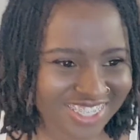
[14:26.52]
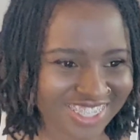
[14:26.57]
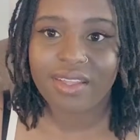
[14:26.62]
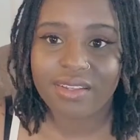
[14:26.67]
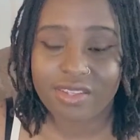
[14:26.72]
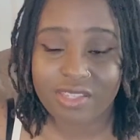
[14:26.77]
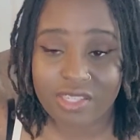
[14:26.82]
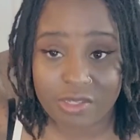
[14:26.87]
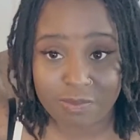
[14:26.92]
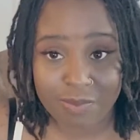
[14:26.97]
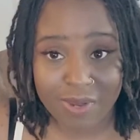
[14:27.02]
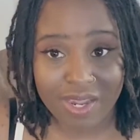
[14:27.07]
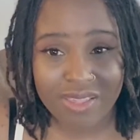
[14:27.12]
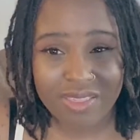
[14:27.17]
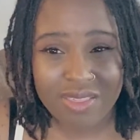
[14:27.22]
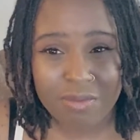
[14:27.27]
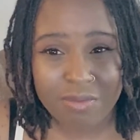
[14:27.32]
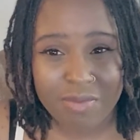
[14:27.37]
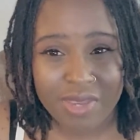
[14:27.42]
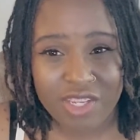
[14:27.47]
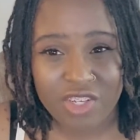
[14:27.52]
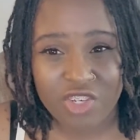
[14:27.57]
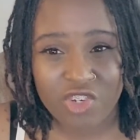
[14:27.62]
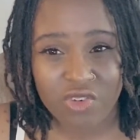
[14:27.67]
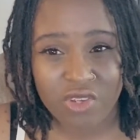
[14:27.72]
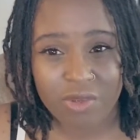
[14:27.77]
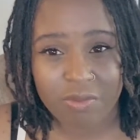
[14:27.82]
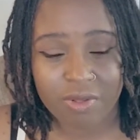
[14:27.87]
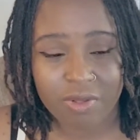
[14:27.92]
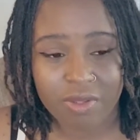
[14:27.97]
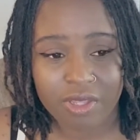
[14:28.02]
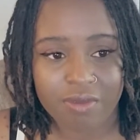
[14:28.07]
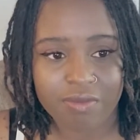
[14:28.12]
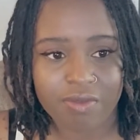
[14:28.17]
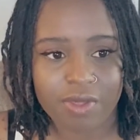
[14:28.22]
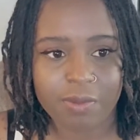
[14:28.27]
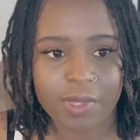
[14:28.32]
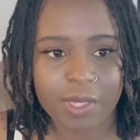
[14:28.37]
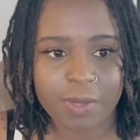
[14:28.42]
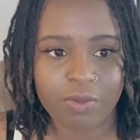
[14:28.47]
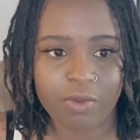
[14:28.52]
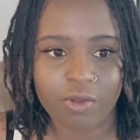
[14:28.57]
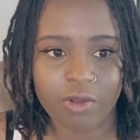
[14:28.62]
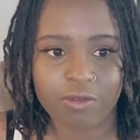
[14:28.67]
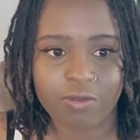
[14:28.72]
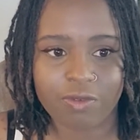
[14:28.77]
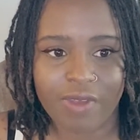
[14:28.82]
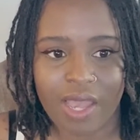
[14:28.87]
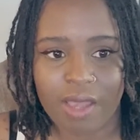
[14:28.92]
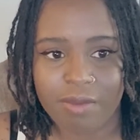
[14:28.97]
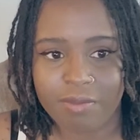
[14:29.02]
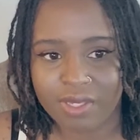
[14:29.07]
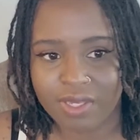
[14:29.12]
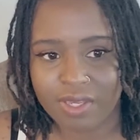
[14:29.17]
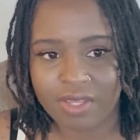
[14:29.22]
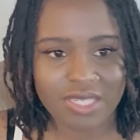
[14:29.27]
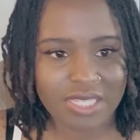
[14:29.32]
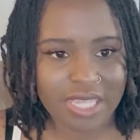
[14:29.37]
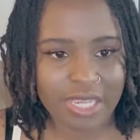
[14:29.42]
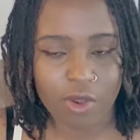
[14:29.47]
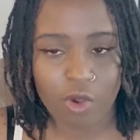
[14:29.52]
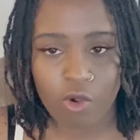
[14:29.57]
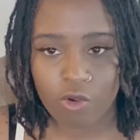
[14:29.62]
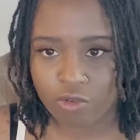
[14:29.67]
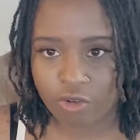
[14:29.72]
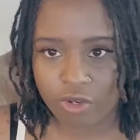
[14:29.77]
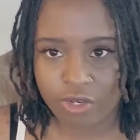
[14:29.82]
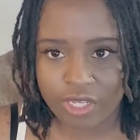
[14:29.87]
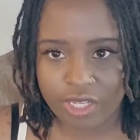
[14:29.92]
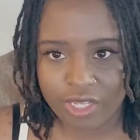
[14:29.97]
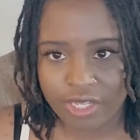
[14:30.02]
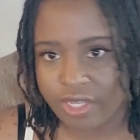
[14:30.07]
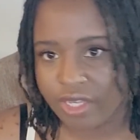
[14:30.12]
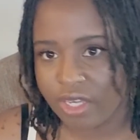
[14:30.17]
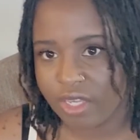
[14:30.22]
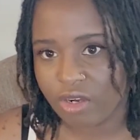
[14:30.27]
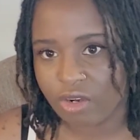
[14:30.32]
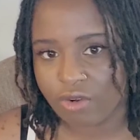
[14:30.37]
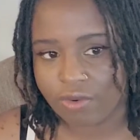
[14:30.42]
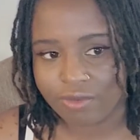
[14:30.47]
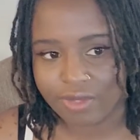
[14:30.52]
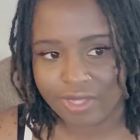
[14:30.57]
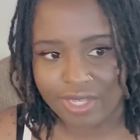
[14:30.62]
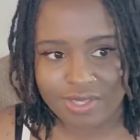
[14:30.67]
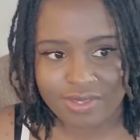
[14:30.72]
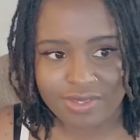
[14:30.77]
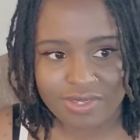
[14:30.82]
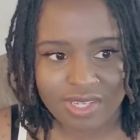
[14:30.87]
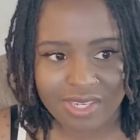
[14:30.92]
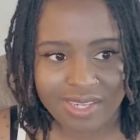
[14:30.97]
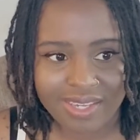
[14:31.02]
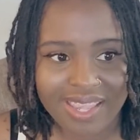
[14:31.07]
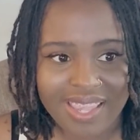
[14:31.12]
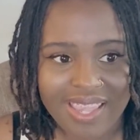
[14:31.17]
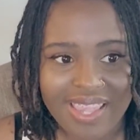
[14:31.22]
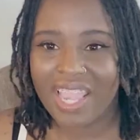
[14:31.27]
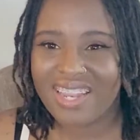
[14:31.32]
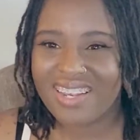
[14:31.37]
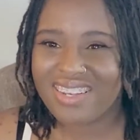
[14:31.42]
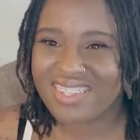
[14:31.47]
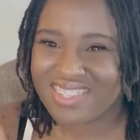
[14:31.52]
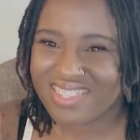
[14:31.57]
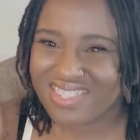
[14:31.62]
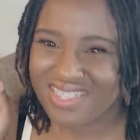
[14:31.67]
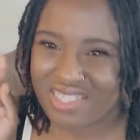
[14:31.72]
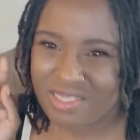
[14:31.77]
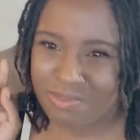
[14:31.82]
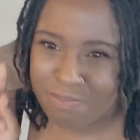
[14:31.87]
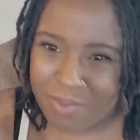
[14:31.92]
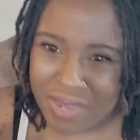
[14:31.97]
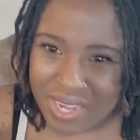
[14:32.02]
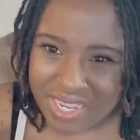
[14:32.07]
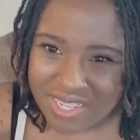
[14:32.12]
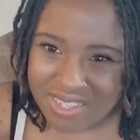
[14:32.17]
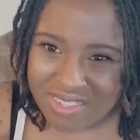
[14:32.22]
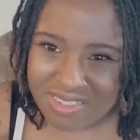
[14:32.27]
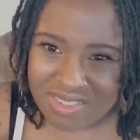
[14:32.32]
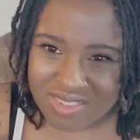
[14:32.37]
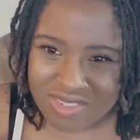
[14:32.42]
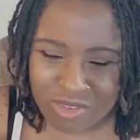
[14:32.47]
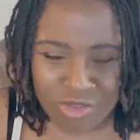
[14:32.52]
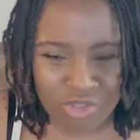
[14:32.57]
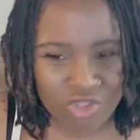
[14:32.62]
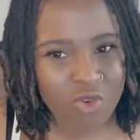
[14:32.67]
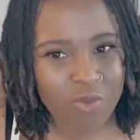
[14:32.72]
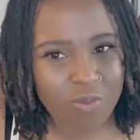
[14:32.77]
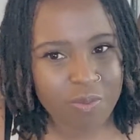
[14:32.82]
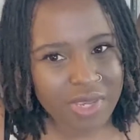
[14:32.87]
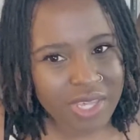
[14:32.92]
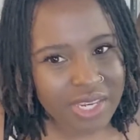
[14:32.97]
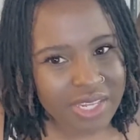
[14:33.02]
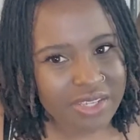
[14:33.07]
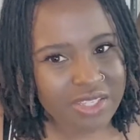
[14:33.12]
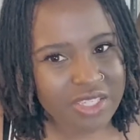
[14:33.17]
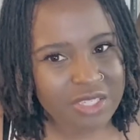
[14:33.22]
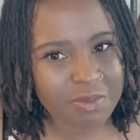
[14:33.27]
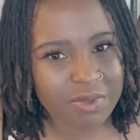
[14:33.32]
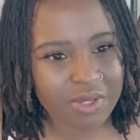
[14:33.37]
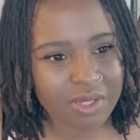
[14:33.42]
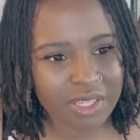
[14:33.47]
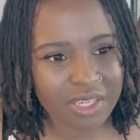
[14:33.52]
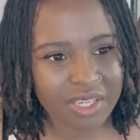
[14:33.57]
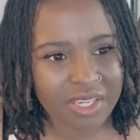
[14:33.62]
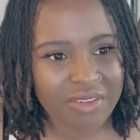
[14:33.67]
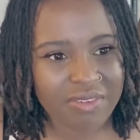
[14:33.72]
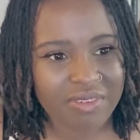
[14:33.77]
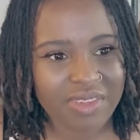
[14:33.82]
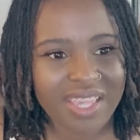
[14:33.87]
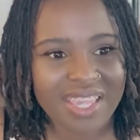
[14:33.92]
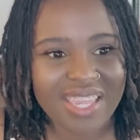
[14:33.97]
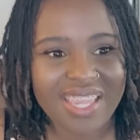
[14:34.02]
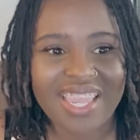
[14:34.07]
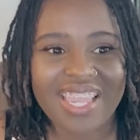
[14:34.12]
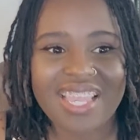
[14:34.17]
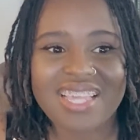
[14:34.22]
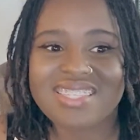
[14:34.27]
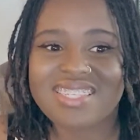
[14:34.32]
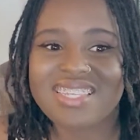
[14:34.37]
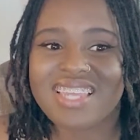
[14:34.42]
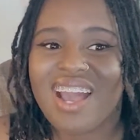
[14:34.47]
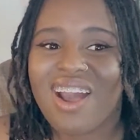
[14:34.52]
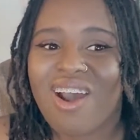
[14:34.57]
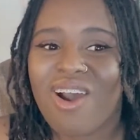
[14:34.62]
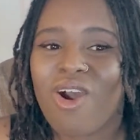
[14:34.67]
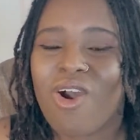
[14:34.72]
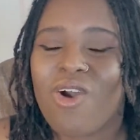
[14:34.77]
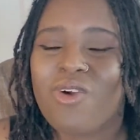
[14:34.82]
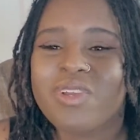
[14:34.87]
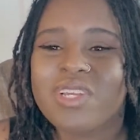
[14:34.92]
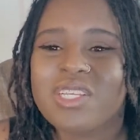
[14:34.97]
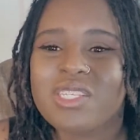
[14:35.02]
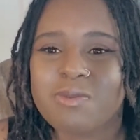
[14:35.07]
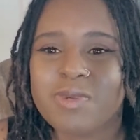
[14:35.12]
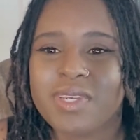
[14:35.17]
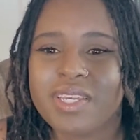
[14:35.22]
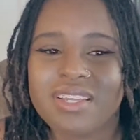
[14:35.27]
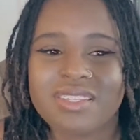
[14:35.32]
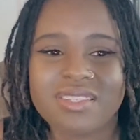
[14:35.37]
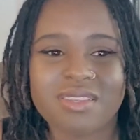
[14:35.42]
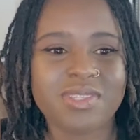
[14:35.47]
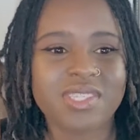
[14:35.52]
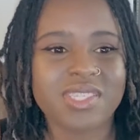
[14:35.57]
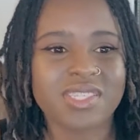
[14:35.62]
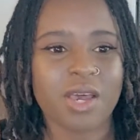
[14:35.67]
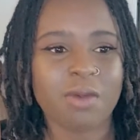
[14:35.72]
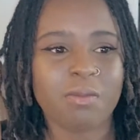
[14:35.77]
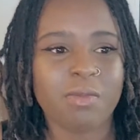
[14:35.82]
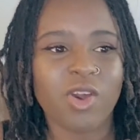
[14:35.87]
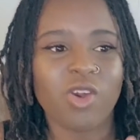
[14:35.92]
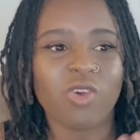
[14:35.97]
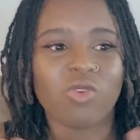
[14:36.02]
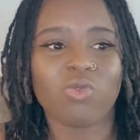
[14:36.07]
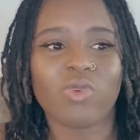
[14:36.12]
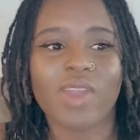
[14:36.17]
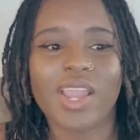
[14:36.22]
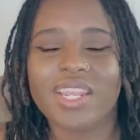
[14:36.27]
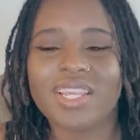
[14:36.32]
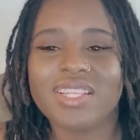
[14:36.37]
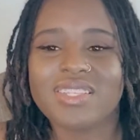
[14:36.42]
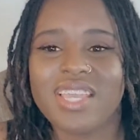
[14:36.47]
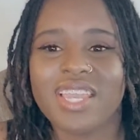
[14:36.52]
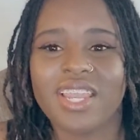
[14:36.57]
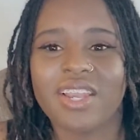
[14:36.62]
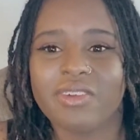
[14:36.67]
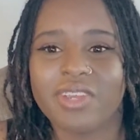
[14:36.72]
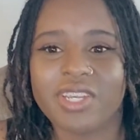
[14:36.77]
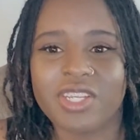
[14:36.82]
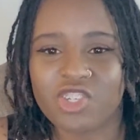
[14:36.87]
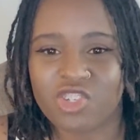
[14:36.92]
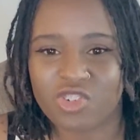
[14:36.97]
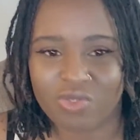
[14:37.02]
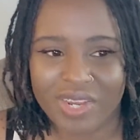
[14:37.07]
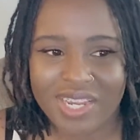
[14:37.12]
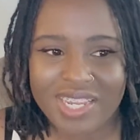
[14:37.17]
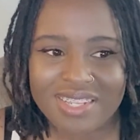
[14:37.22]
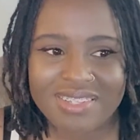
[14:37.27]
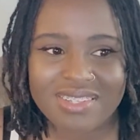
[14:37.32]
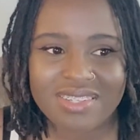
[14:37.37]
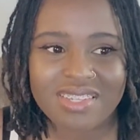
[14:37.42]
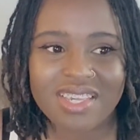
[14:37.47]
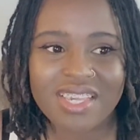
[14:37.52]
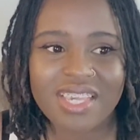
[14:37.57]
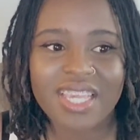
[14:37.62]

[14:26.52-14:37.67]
Despite the mainstream belief that people are fat because they overeat and are lazy, and despite social media's belief, it's not always because of some hereditary trait.